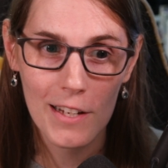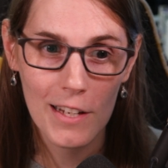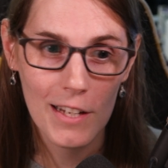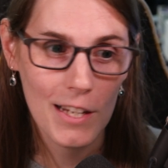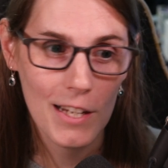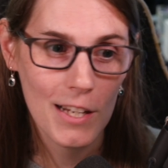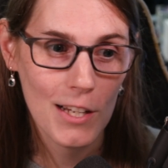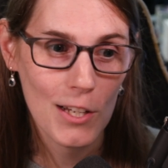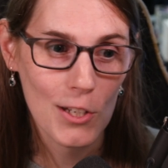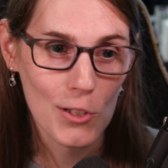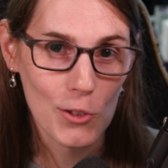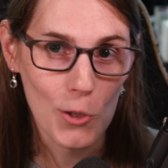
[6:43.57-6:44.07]

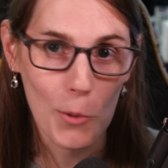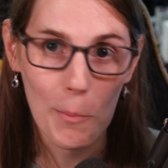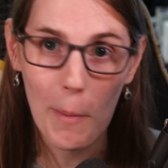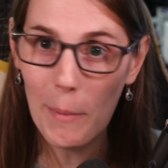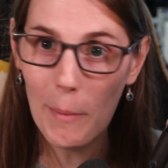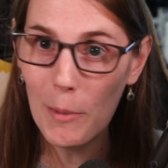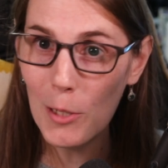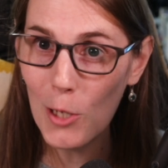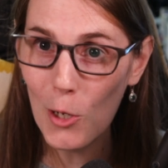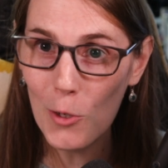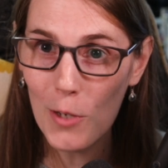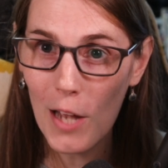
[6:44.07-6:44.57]
So maybe go
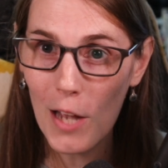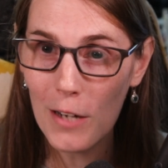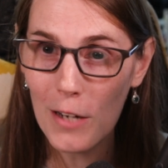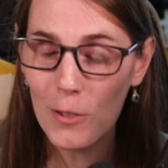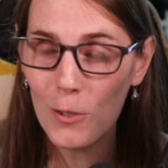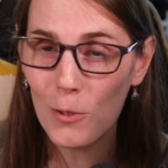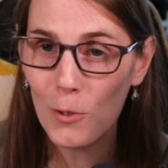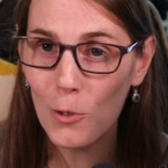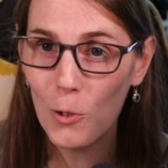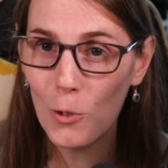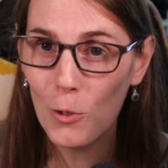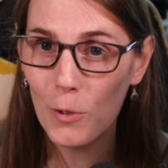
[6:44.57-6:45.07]
down to your
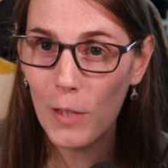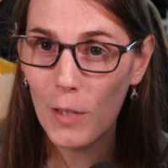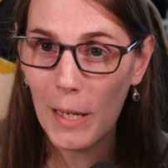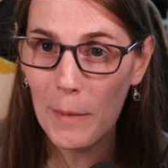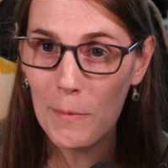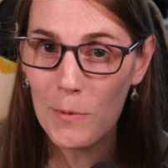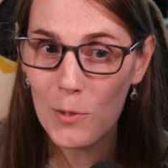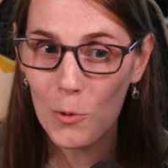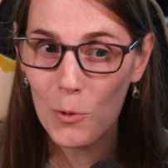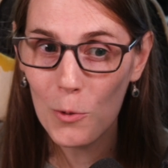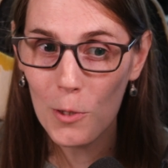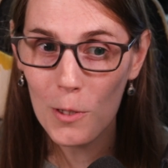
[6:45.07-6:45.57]
local game
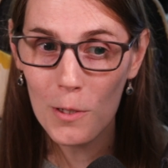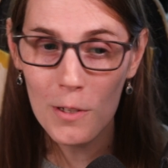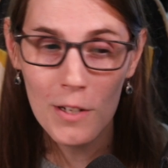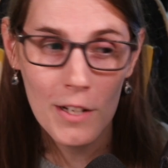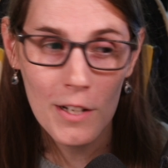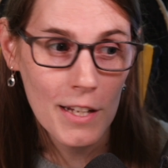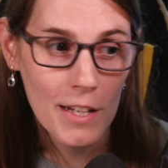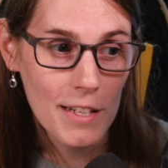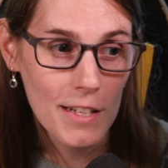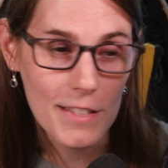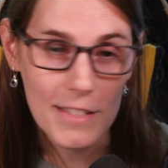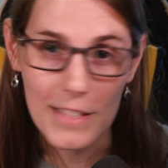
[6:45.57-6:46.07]
store,
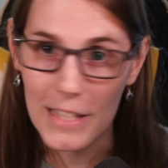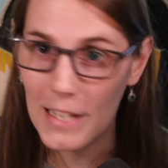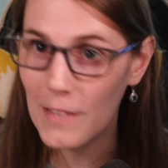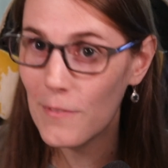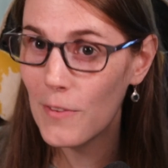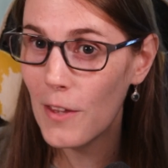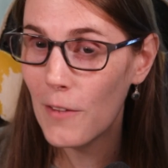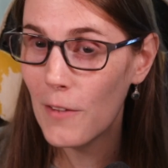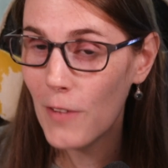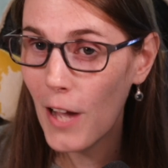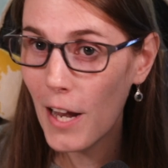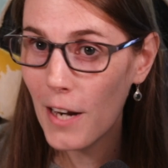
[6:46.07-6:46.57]
see if they've
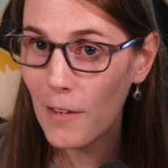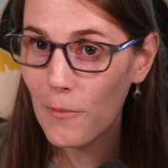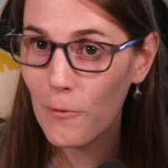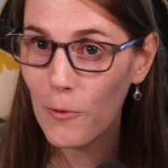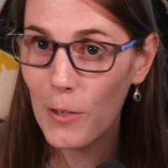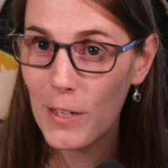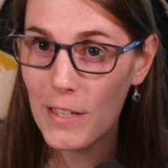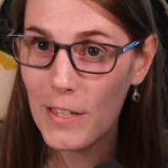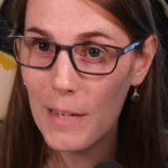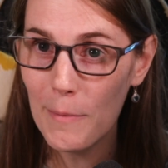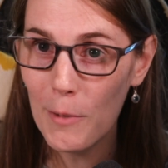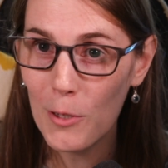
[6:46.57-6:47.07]
got a free
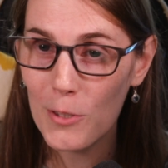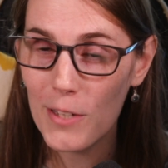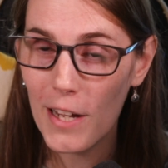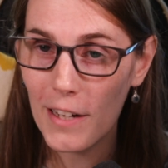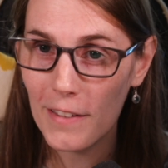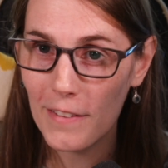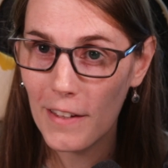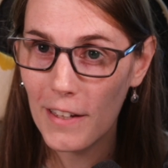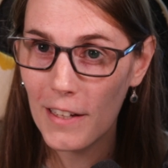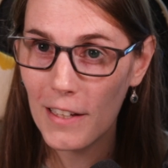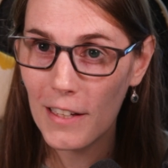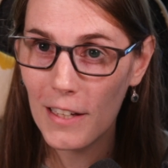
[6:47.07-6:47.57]
demo deck they can
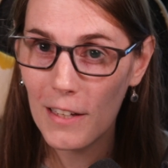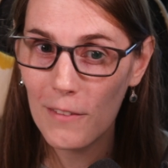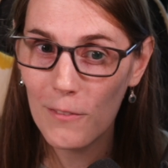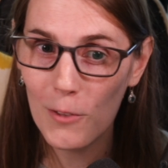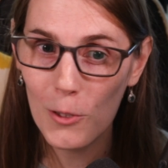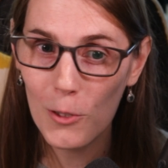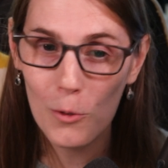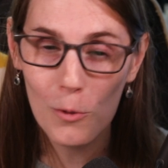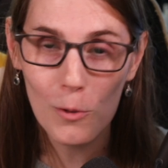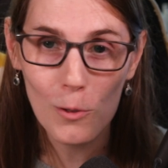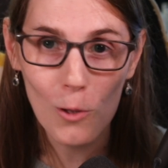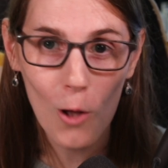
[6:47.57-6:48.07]
give you
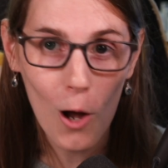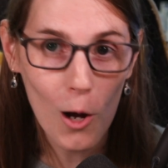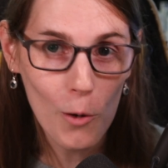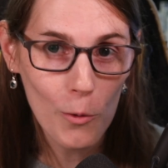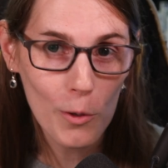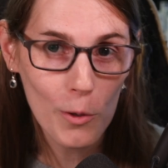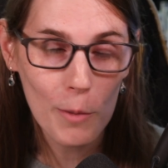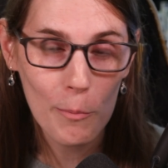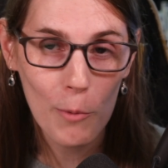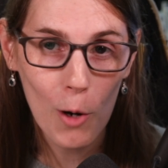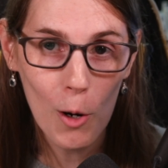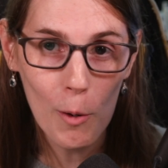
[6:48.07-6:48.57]
along with a
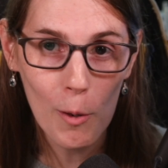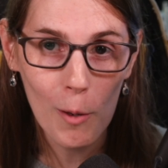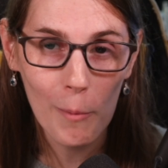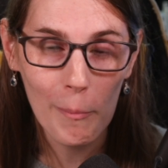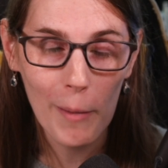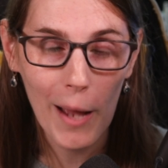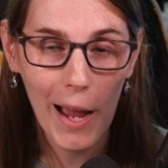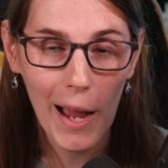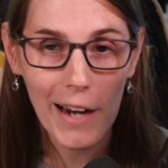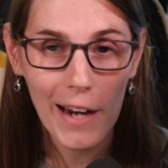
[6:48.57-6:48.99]
promo pack.